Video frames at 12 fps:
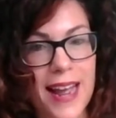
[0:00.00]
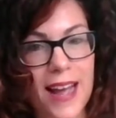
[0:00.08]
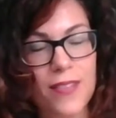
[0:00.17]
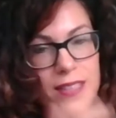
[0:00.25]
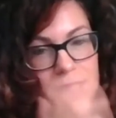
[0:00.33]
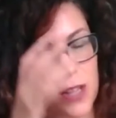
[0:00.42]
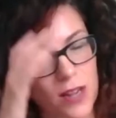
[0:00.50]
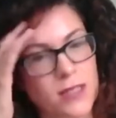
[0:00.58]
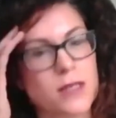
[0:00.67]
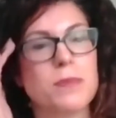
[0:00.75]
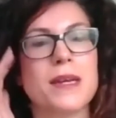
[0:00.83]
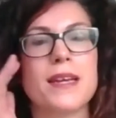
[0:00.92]
how that's going
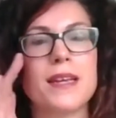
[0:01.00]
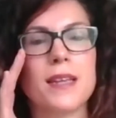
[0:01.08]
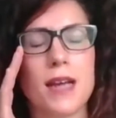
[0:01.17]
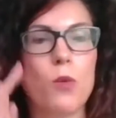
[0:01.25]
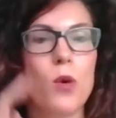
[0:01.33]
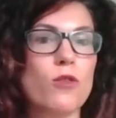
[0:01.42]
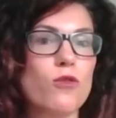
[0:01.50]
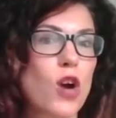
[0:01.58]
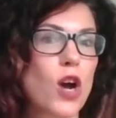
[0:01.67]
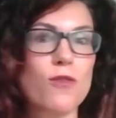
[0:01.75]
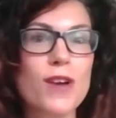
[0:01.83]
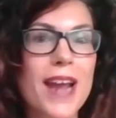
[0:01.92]
to be, what
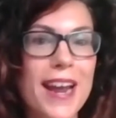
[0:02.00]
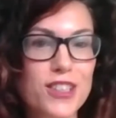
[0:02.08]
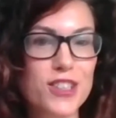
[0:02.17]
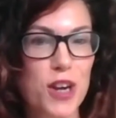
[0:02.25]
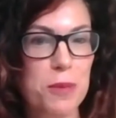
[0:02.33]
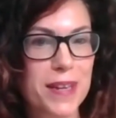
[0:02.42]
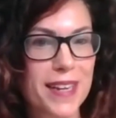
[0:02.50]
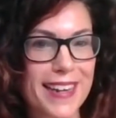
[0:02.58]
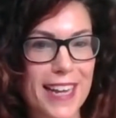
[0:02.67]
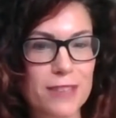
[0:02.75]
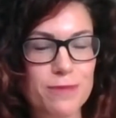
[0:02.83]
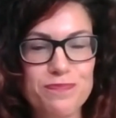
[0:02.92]
kind of reaction I'm going to
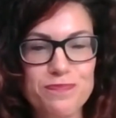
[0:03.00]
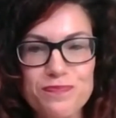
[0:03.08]
get.